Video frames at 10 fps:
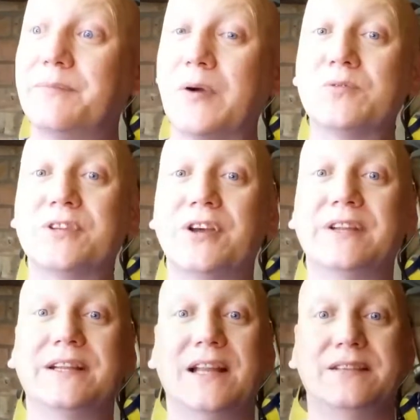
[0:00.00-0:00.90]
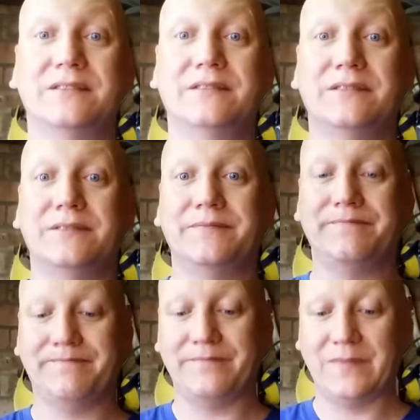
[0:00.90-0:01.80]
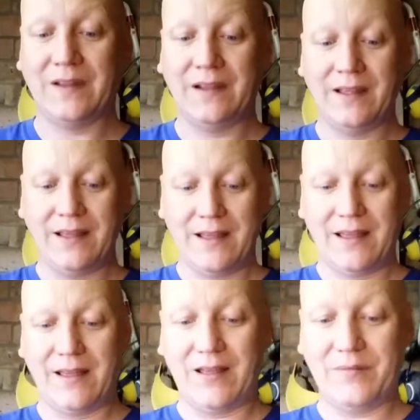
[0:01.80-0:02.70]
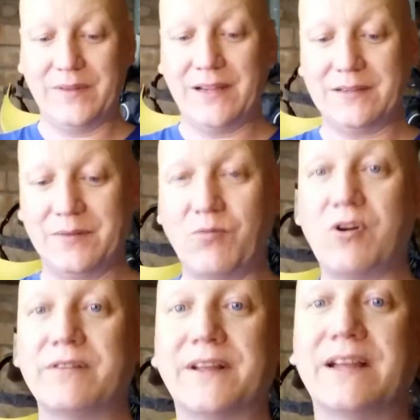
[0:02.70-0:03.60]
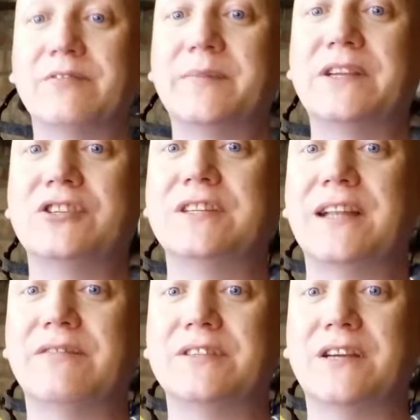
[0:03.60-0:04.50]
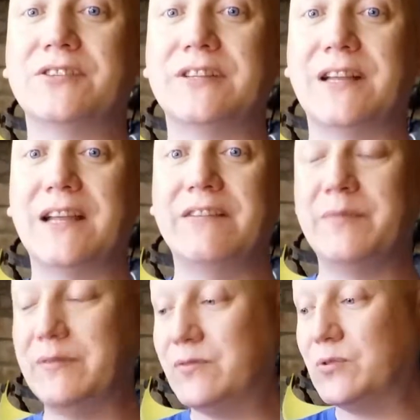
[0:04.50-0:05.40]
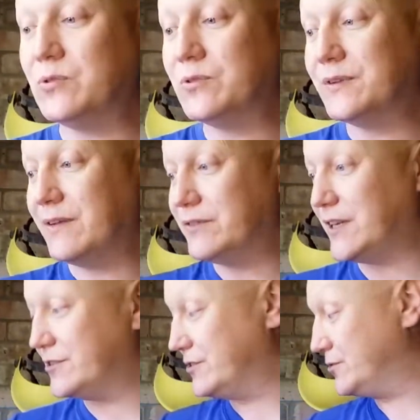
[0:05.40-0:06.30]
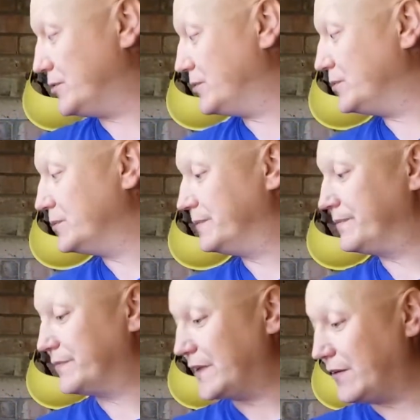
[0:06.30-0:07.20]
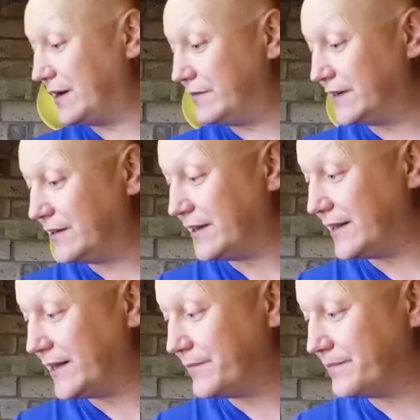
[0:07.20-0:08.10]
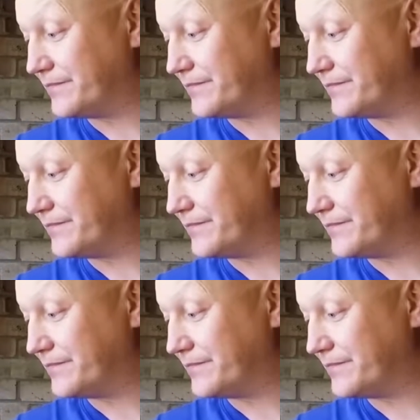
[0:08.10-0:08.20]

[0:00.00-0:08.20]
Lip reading: bowl turning lessons. Yes, my wife came with me. She'd never touched a lathe before, never touched a tool, anything like that,